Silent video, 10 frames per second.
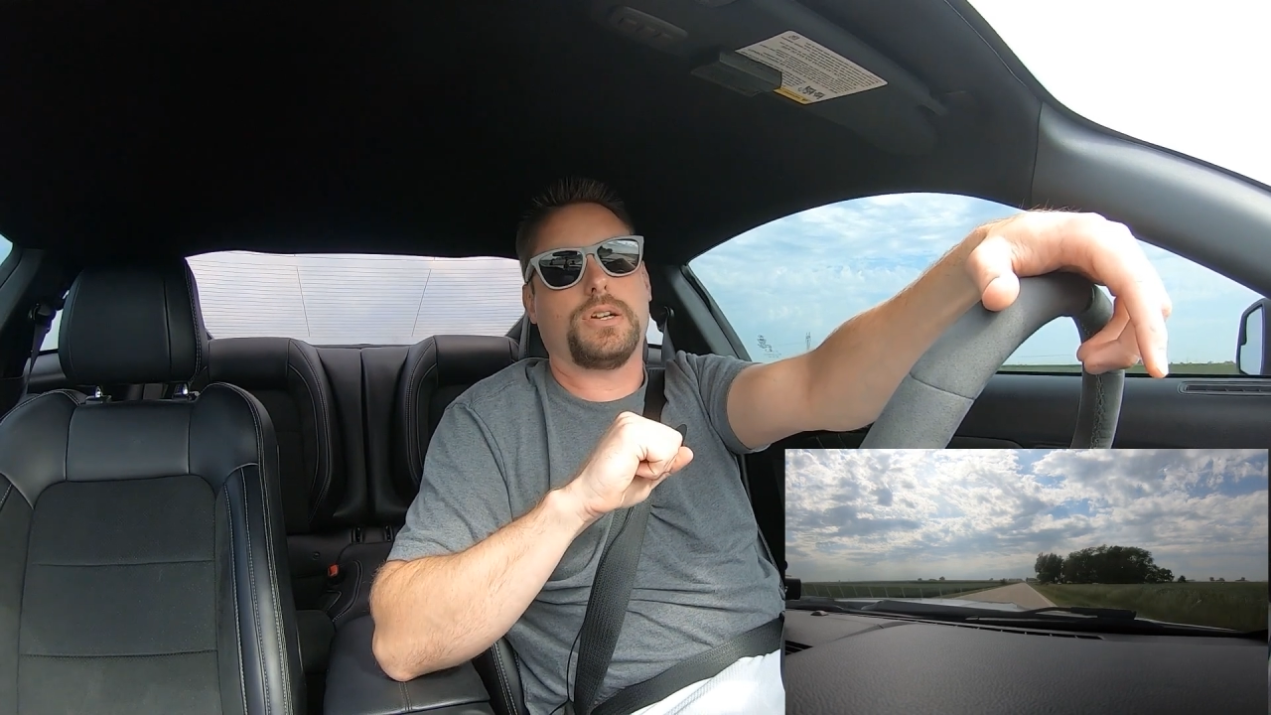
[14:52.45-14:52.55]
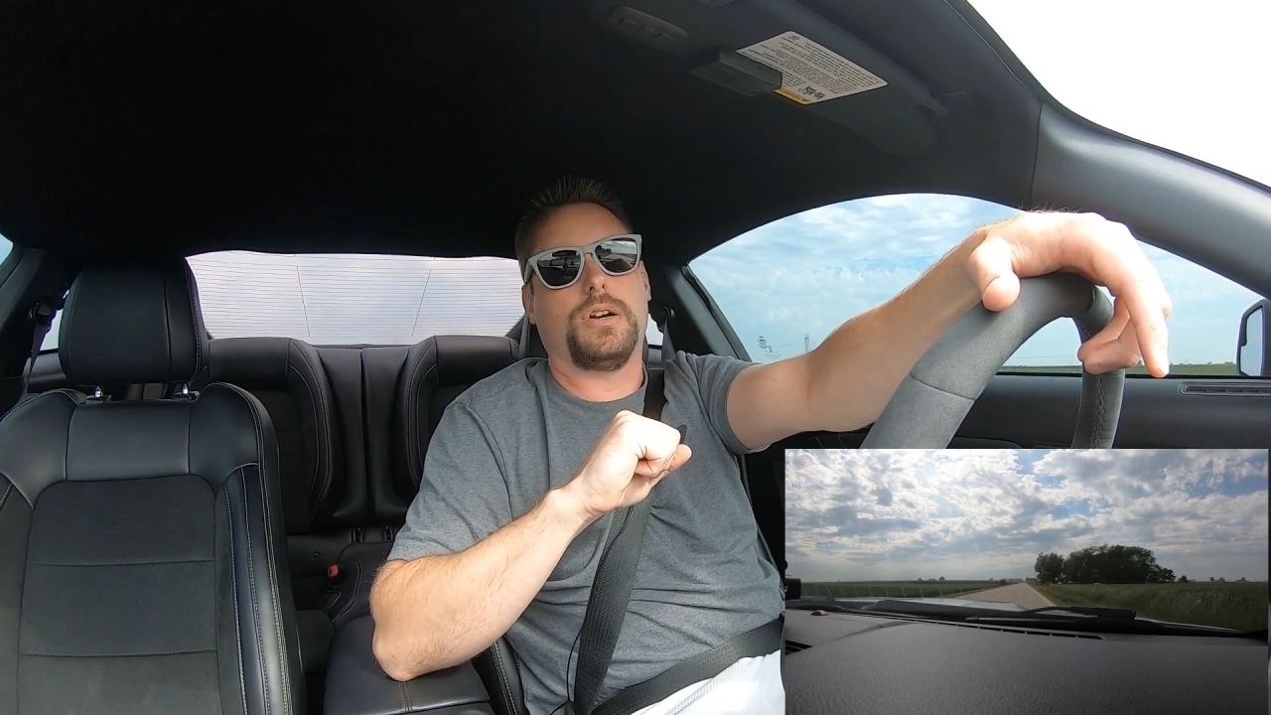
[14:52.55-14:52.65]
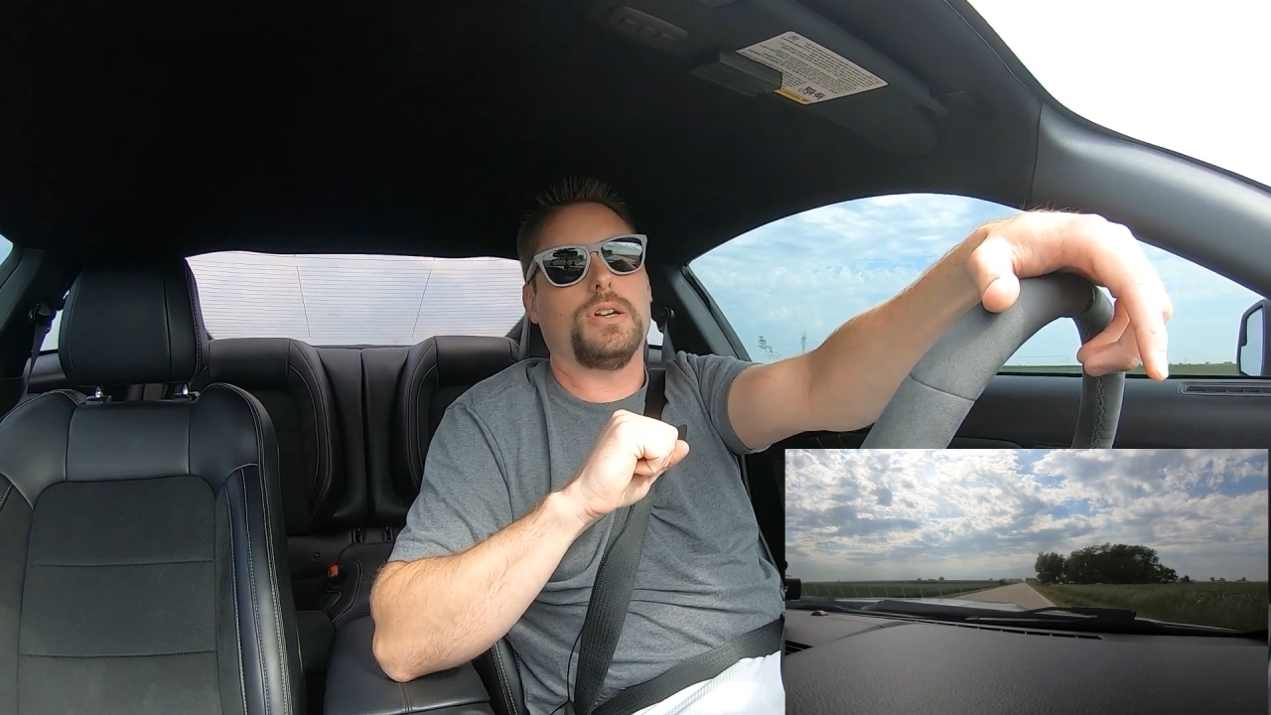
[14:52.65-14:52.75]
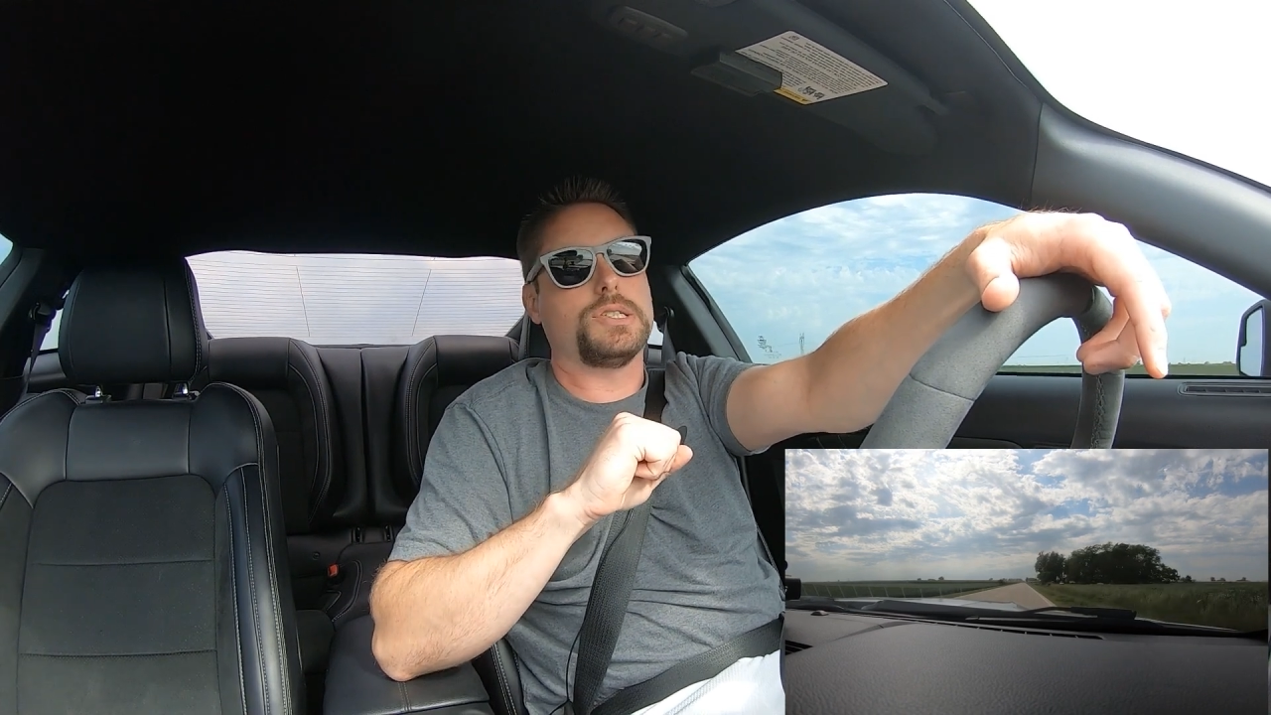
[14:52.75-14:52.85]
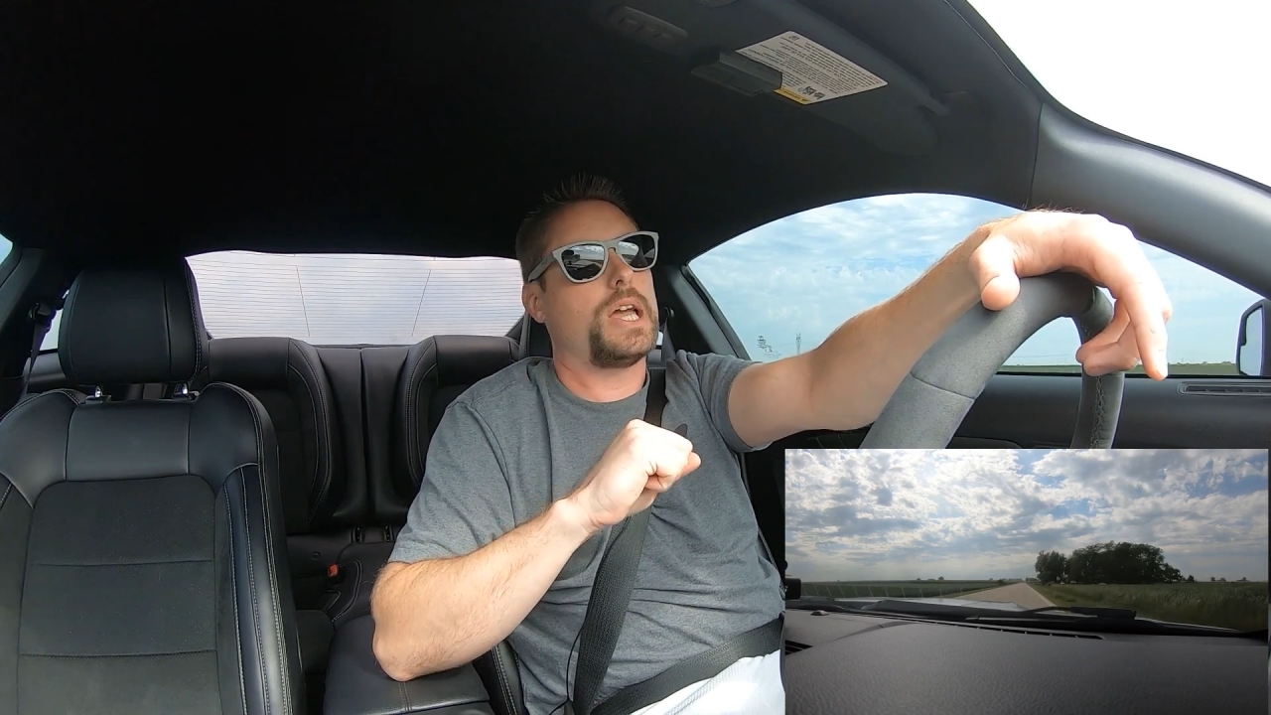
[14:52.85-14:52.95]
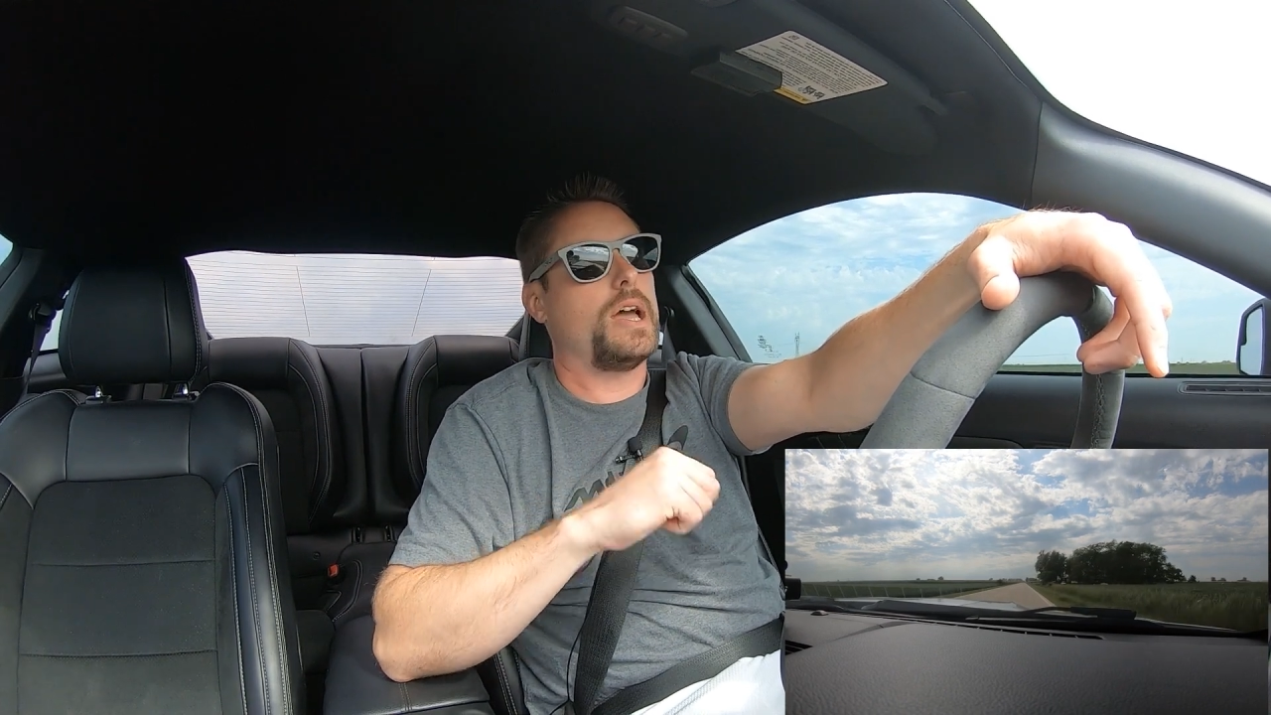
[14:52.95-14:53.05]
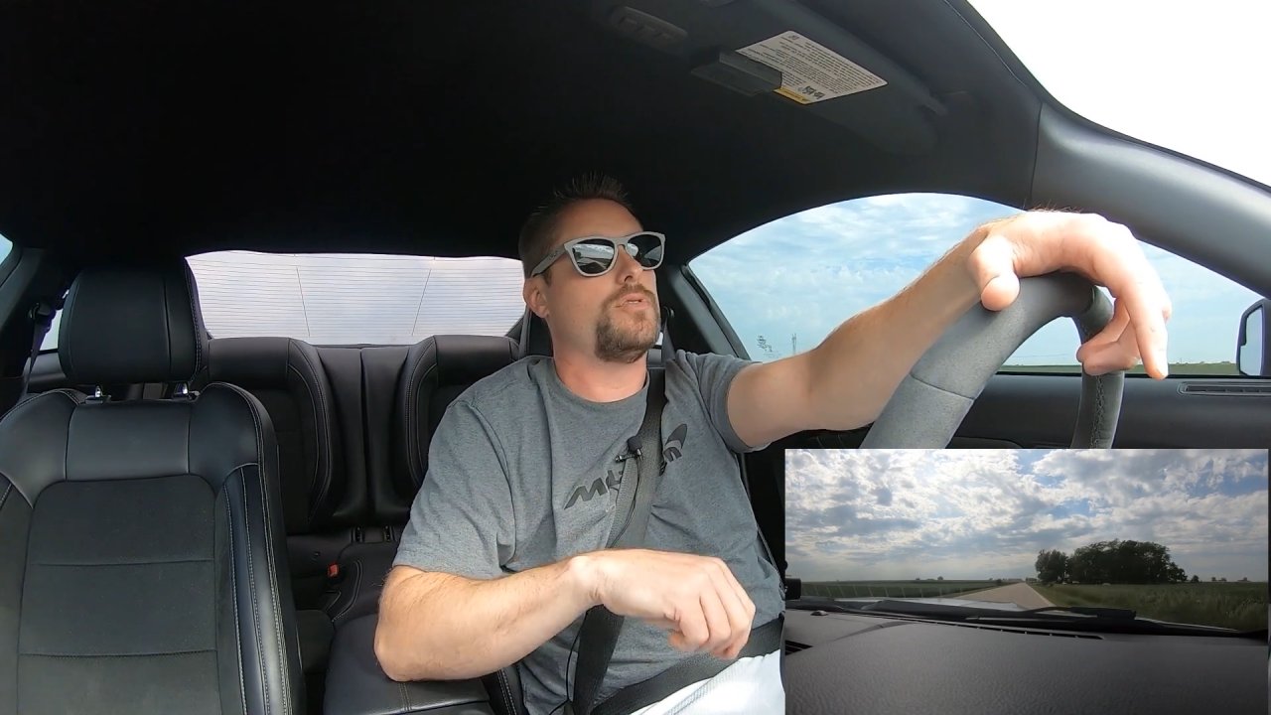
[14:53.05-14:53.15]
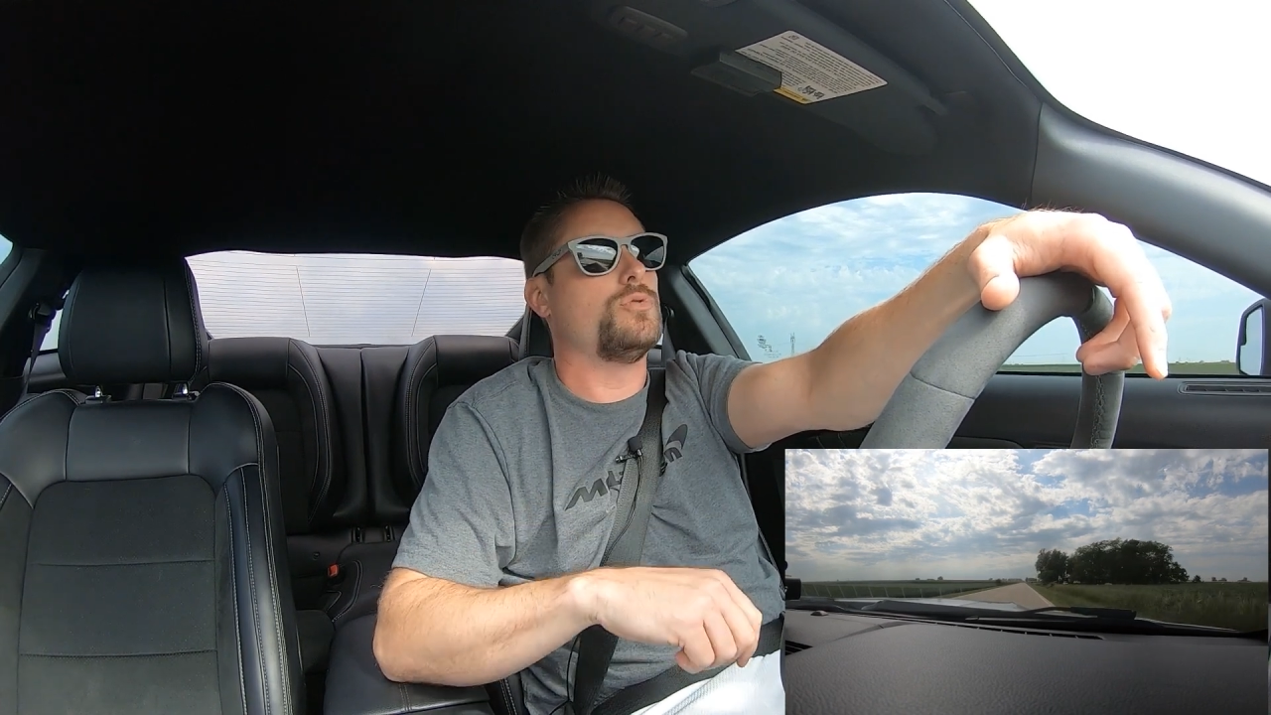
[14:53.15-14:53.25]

car doesn't have